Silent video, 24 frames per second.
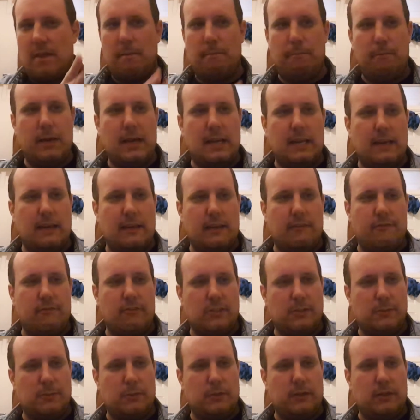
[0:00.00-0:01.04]
Barely a
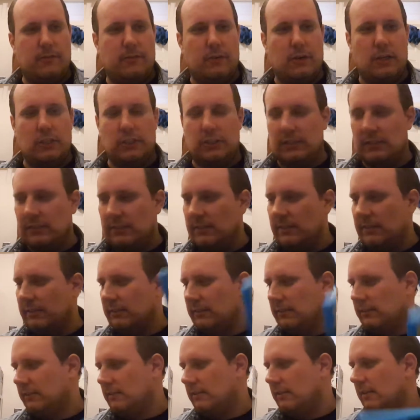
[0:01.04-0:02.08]
difference between the versions.
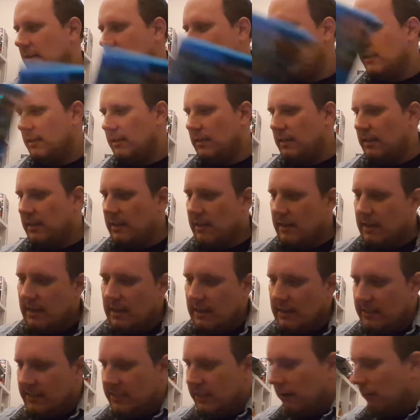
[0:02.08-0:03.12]

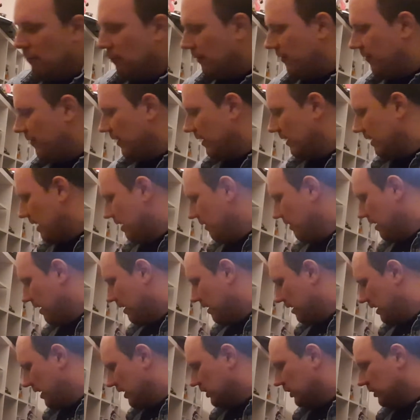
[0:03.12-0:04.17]
So we're filling out that
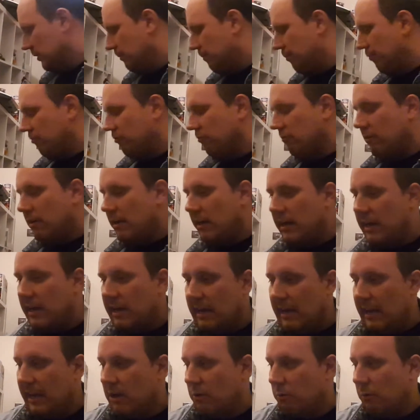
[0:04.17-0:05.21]
collection
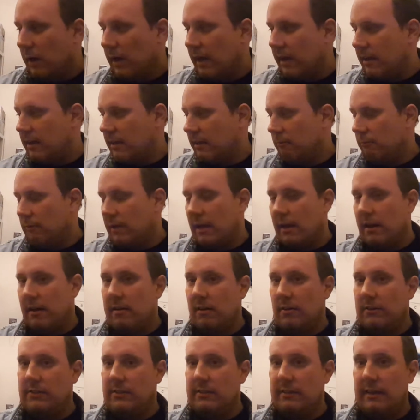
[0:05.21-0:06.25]
pretty quick. We're getting
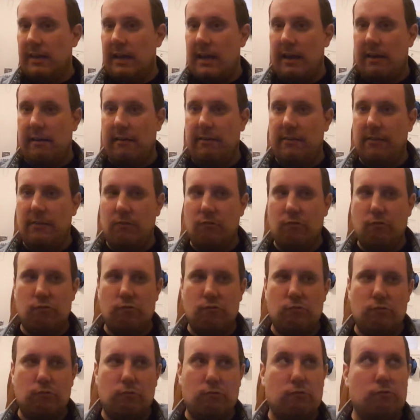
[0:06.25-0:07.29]
close to the end.
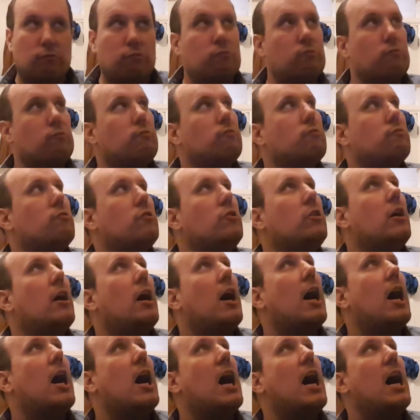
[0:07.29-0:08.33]

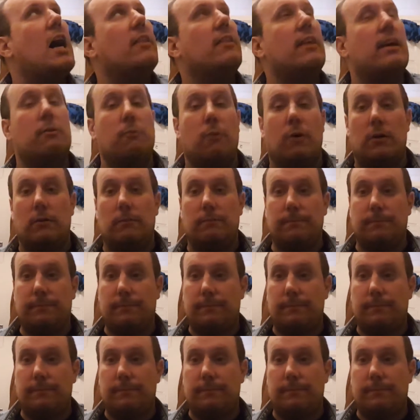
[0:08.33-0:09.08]
And then what?